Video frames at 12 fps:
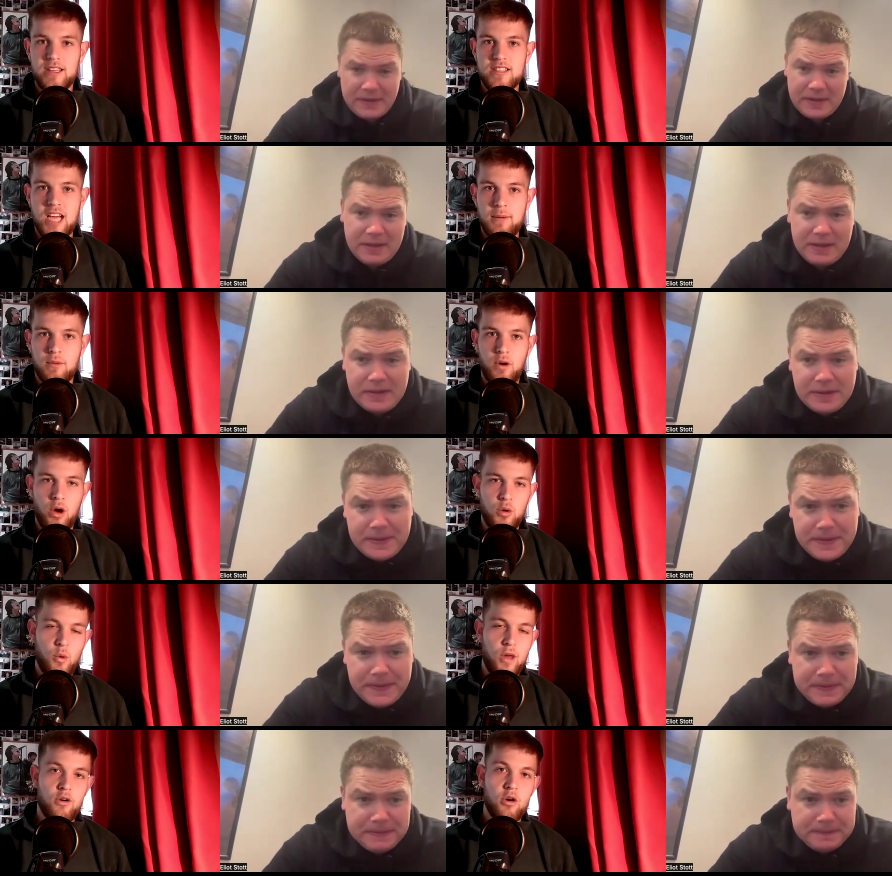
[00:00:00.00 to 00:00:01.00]
Speaker 1: this time
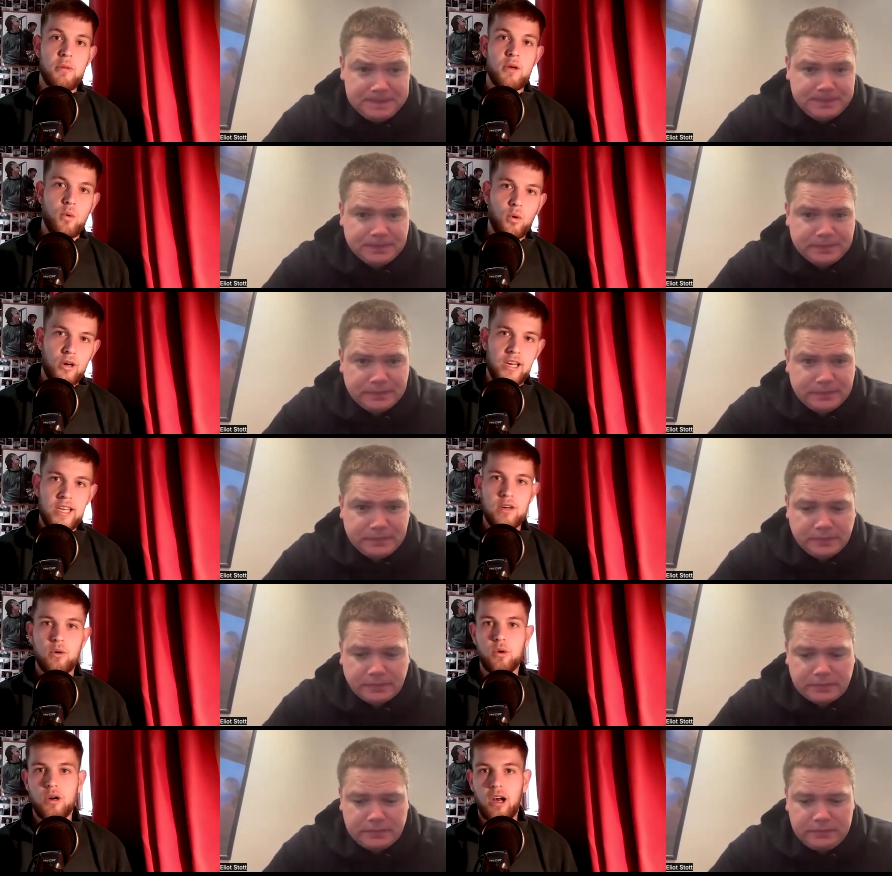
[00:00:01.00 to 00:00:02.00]
around, whether it be
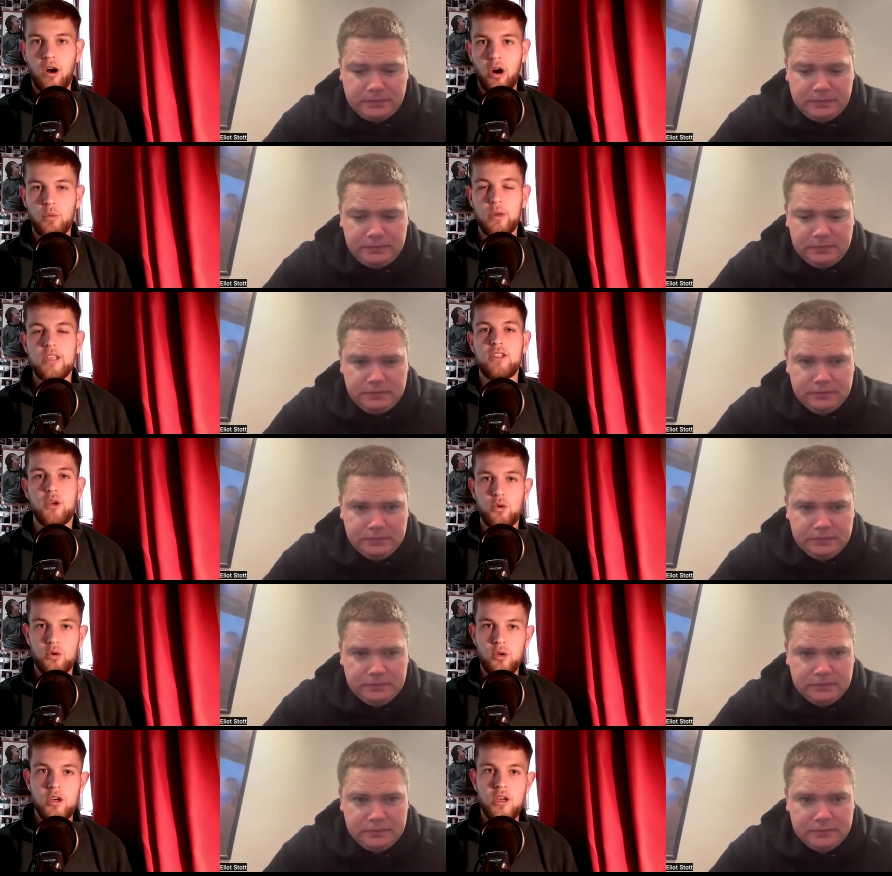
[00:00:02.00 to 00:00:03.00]
Wardley or Clarke, we
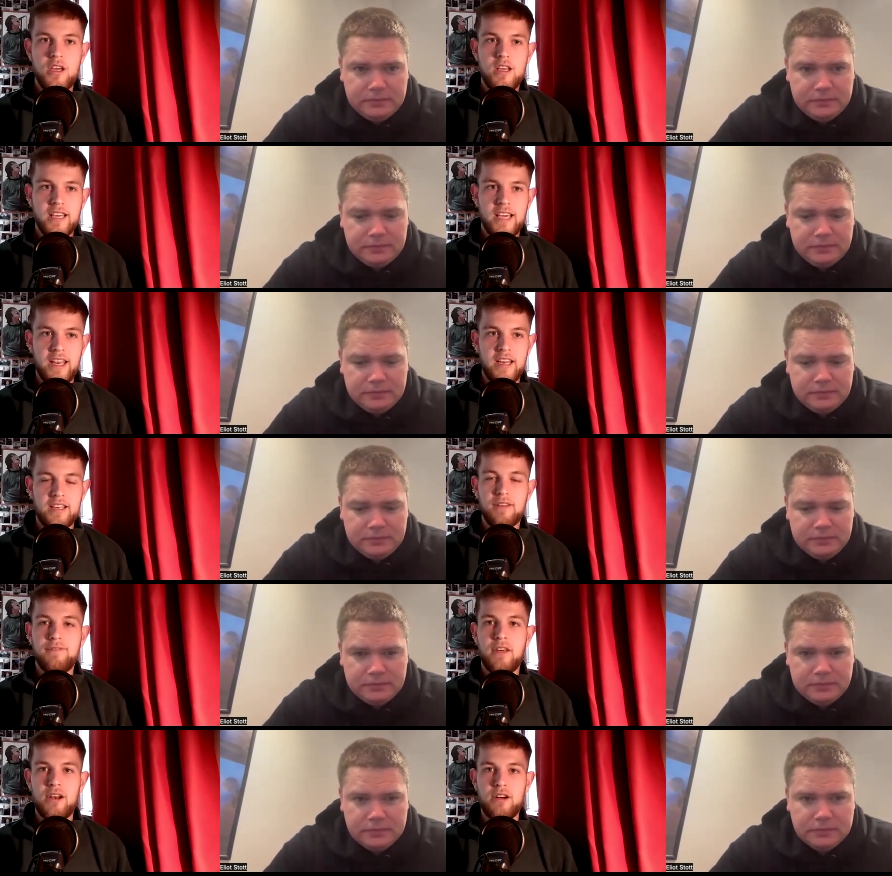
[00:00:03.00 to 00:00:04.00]
do get a
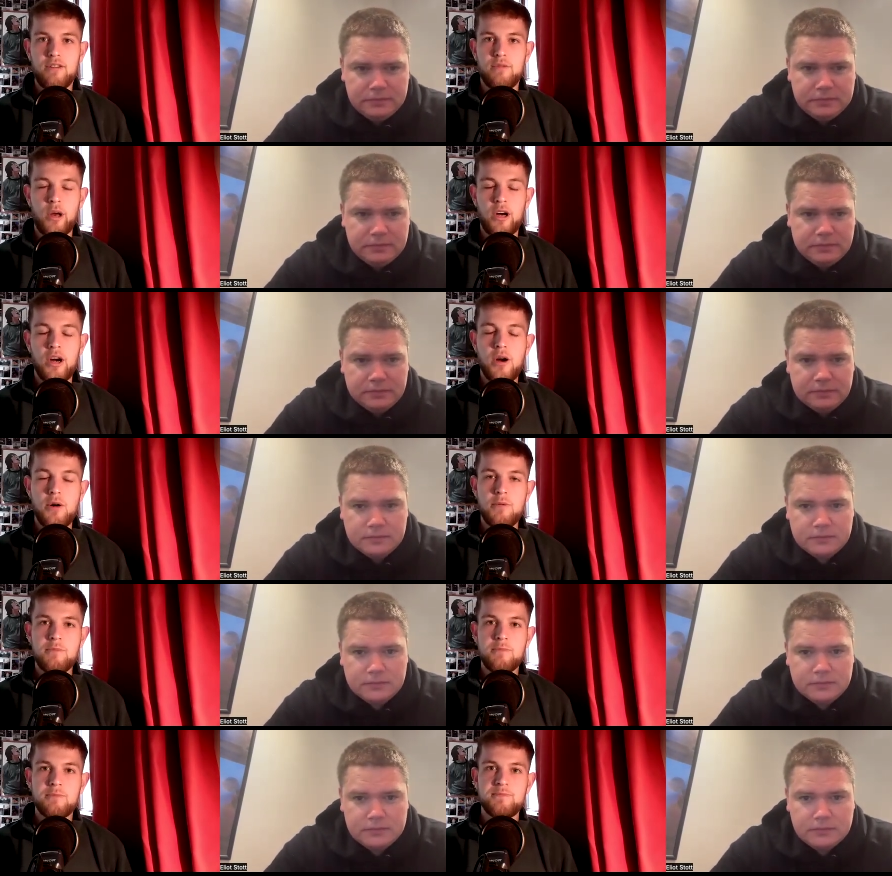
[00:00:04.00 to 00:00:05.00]
definitive winner.
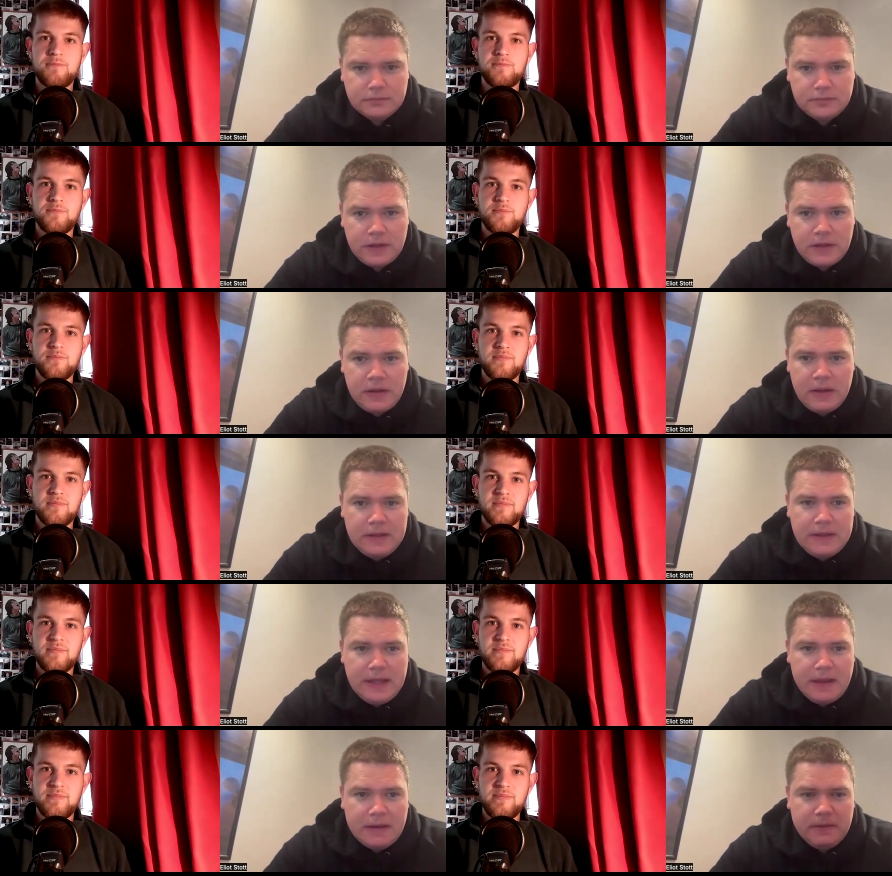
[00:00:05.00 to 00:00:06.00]

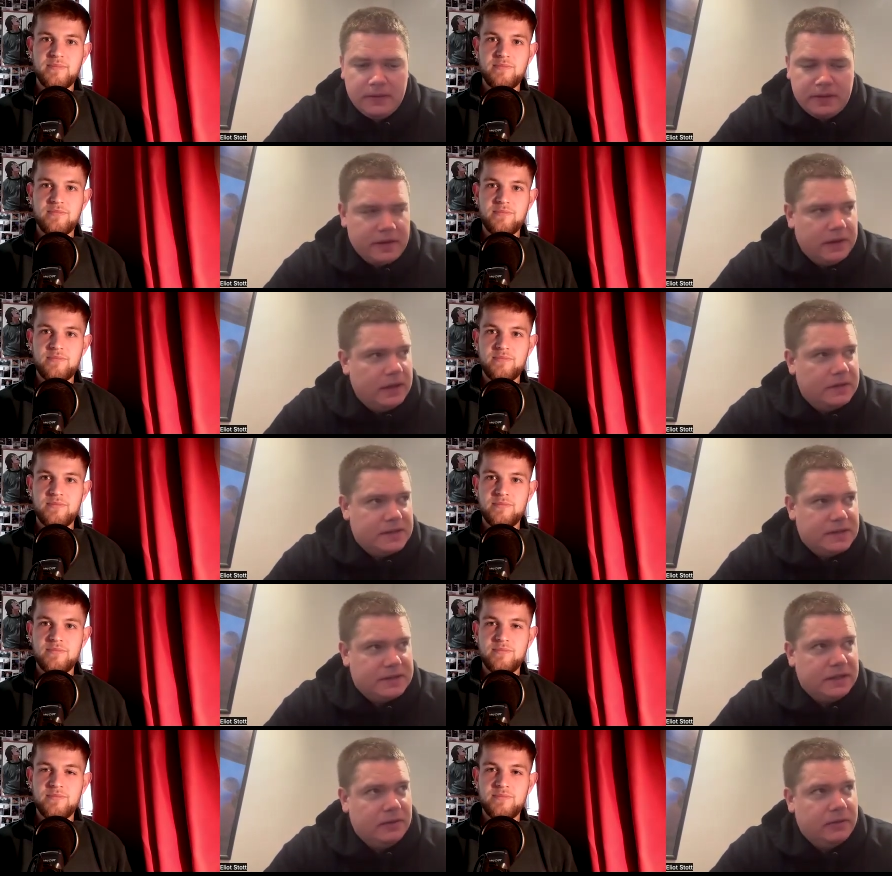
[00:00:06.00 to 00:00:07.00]
Speaker 2: Yeah, look, I think as I
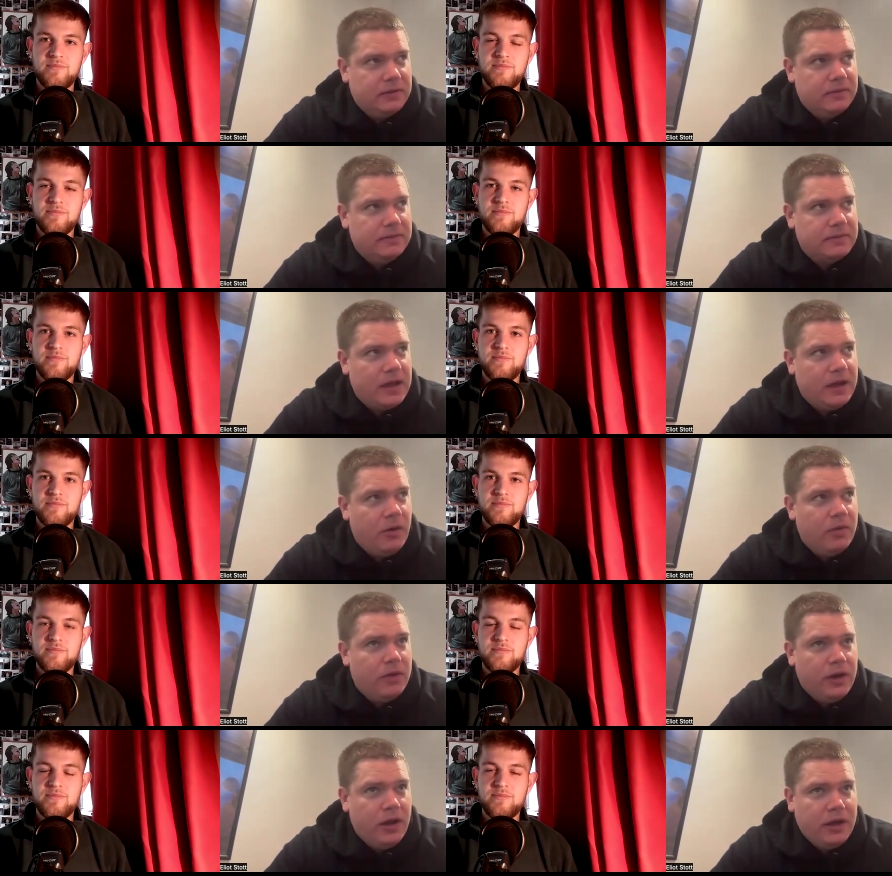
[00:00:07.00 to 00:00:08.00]
said, look, on
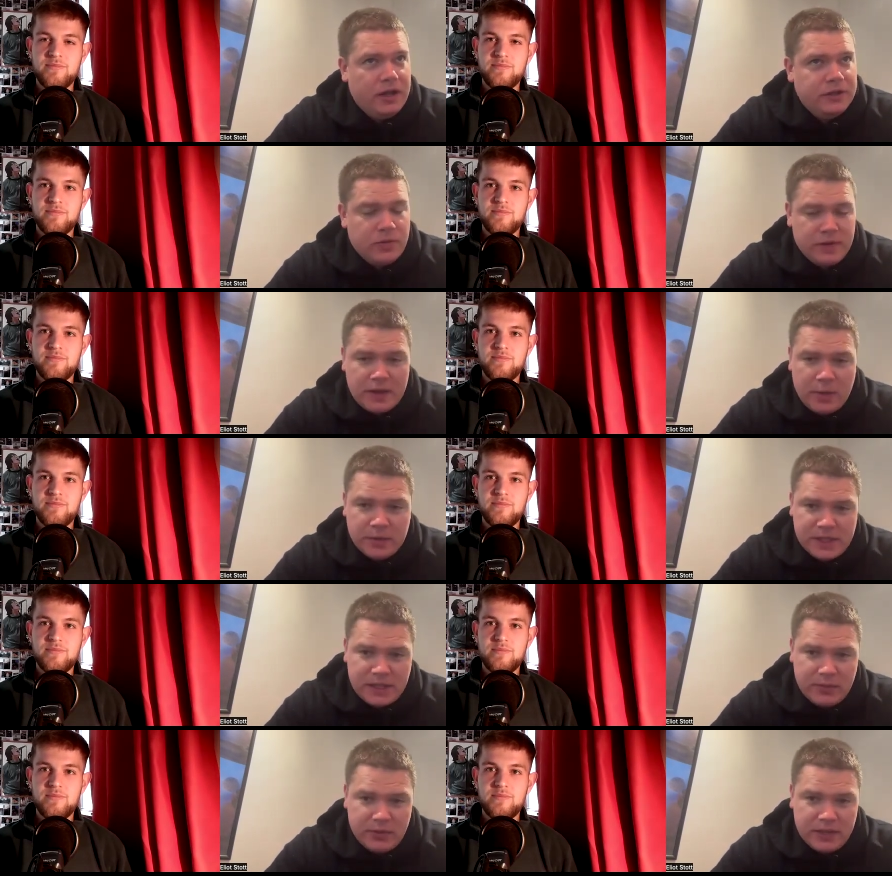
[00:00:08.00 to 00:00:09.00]
the night, I don't think there was
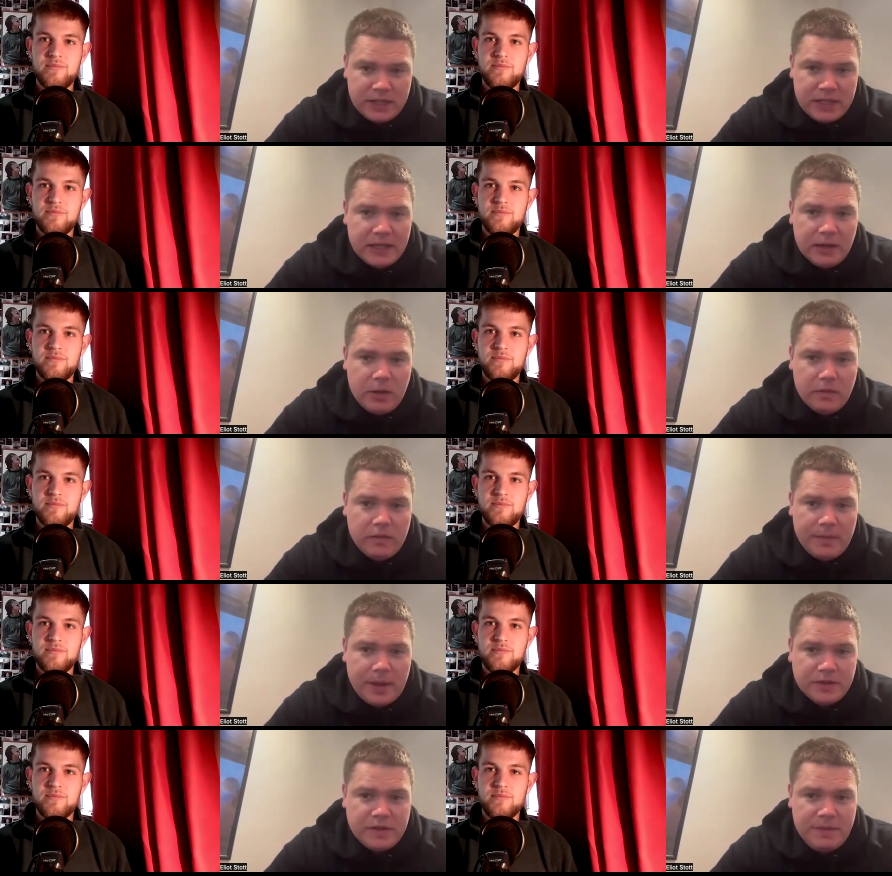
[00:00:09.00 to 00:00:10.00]
anybody kicking off
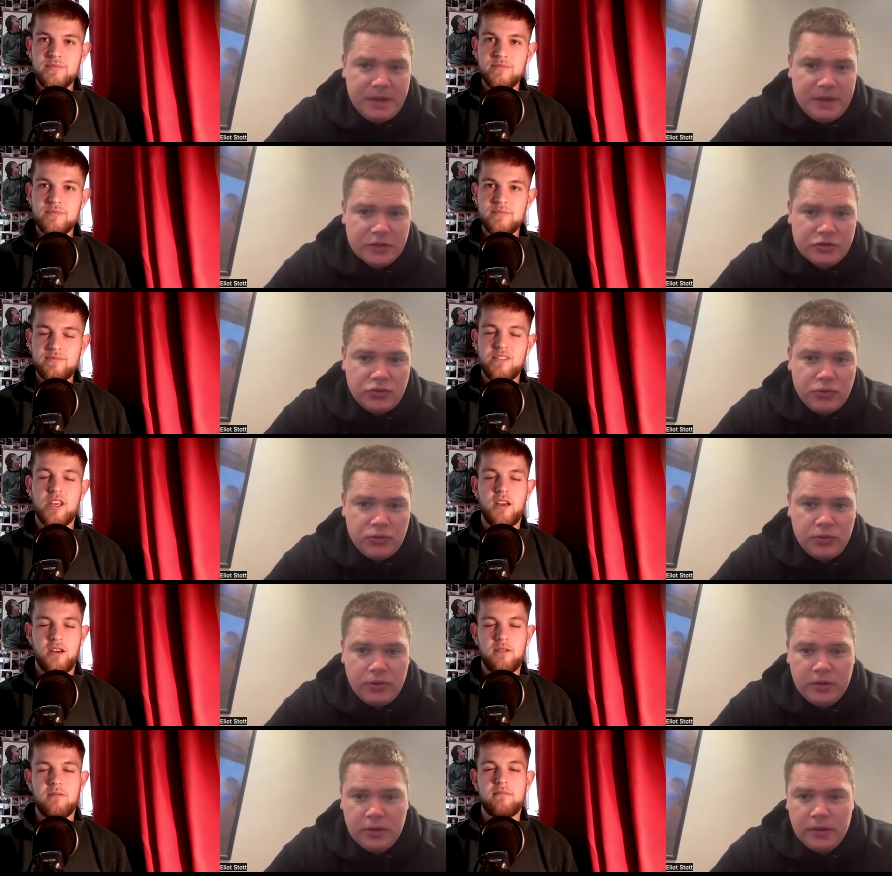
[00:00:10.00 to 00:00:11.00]
about it being a draw.